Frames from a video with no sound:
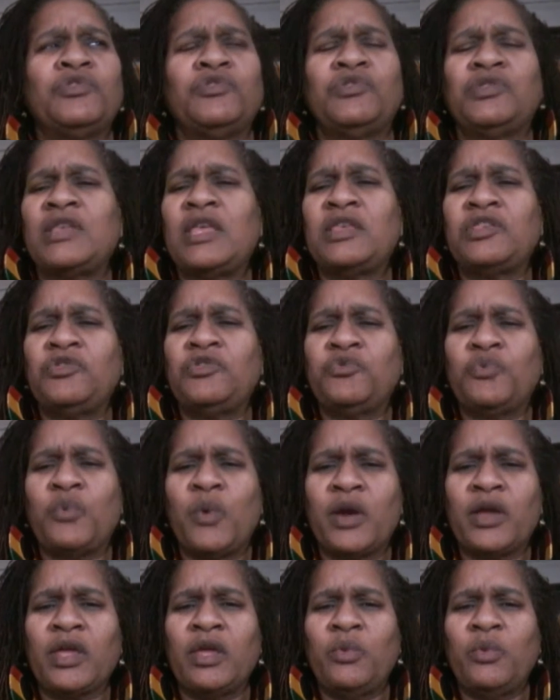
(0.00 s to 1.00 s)
She says she's
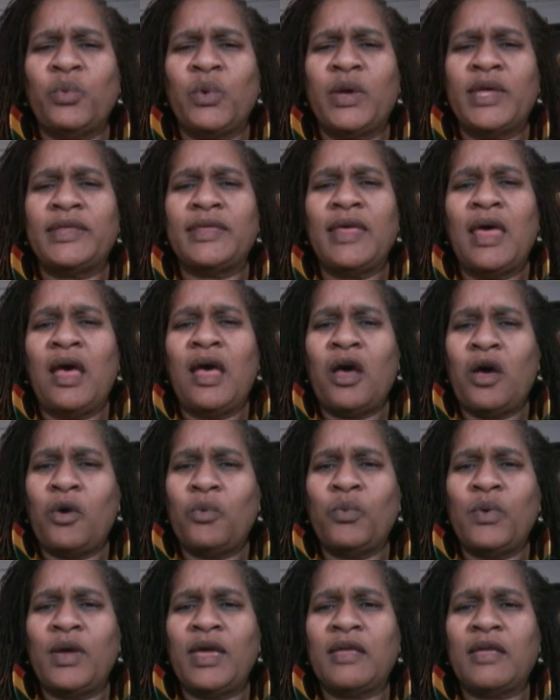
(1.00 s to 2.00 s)
working with a
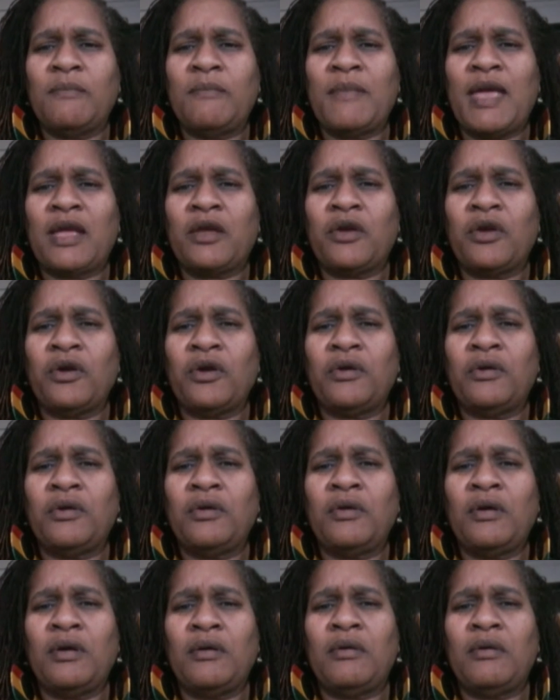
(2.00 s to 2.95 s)
wig maker,